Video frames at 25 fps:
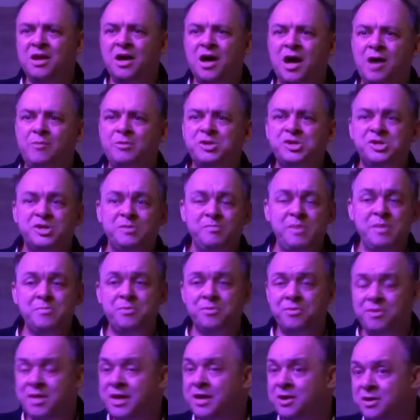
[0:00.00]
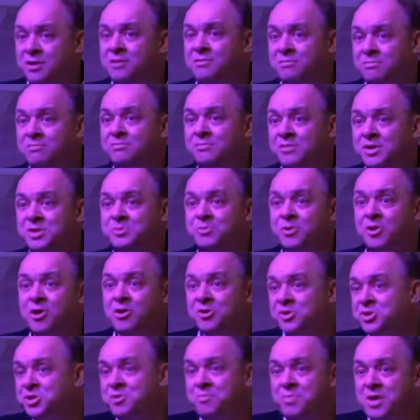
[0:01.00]
uh, which some people think is what
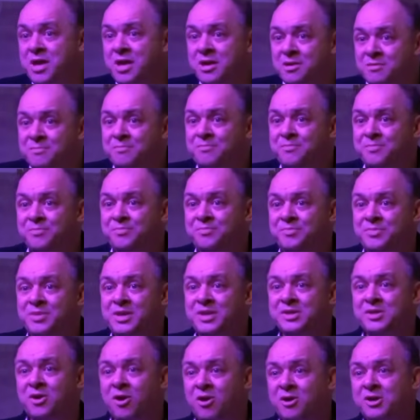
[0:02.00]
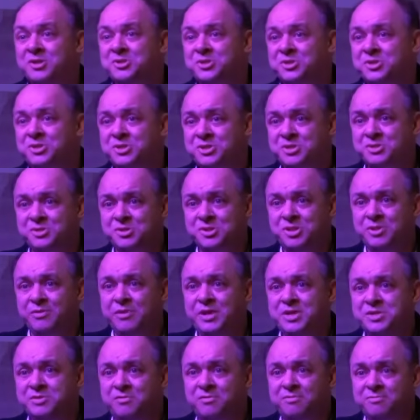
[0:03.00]
art should be, that art is a
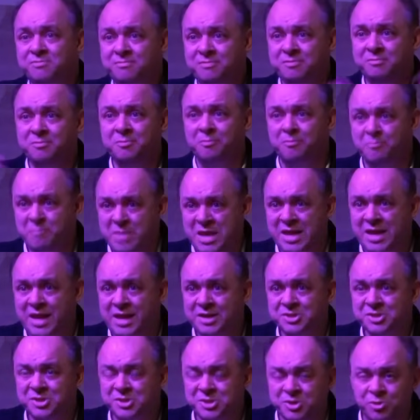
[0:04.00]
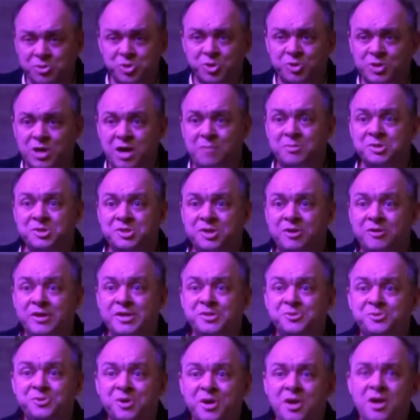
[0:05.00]
series of meanings and social
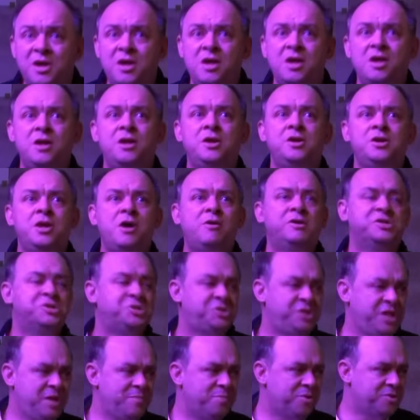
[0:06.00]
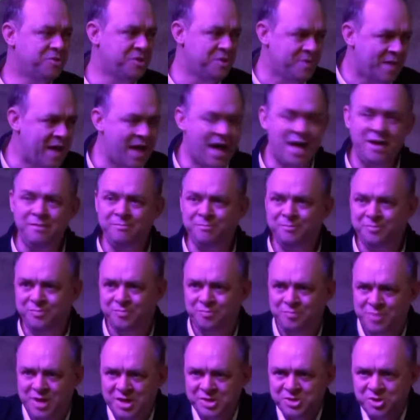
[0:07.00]
commentaries. No, it's deeper than that,
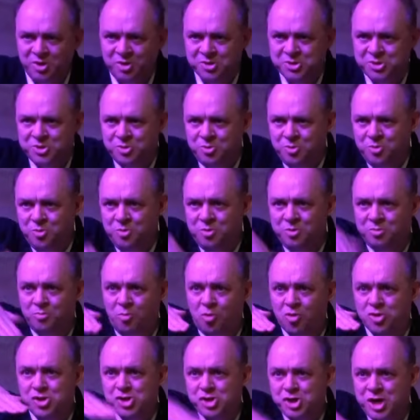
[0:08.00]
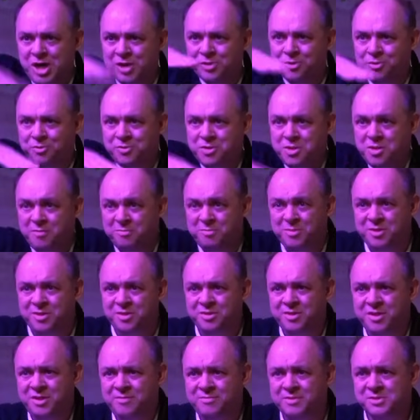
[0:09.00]
but it's also more shallow than the,
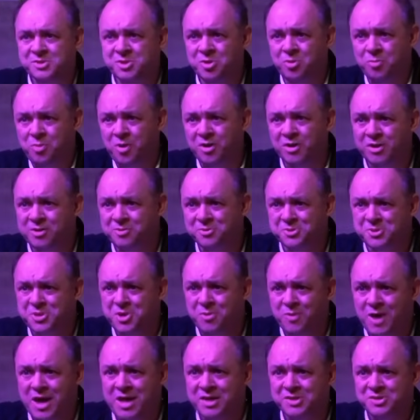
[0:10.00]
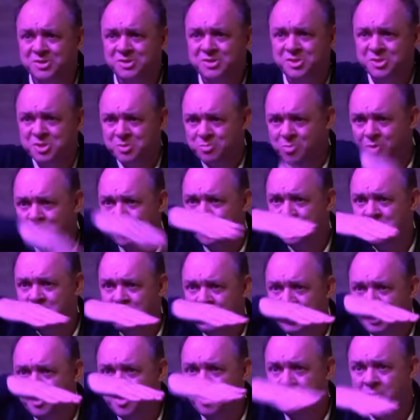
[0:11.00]
than the physical particles in a way. It's, it's
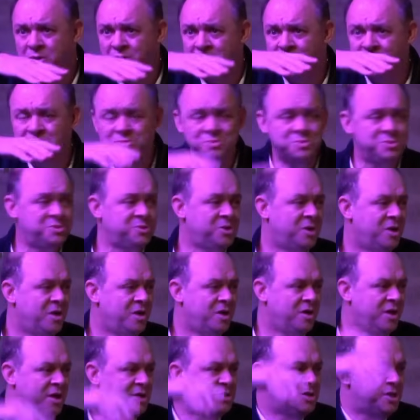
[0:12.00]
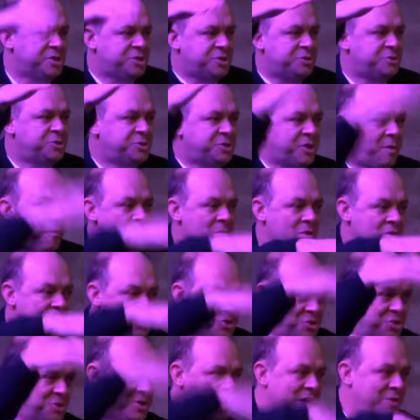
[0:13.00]
emergent beyond the particles. It's also
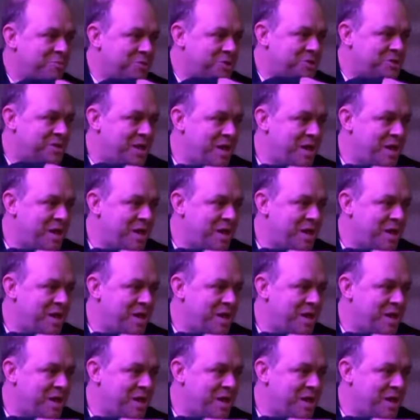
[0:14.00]
submergent, I would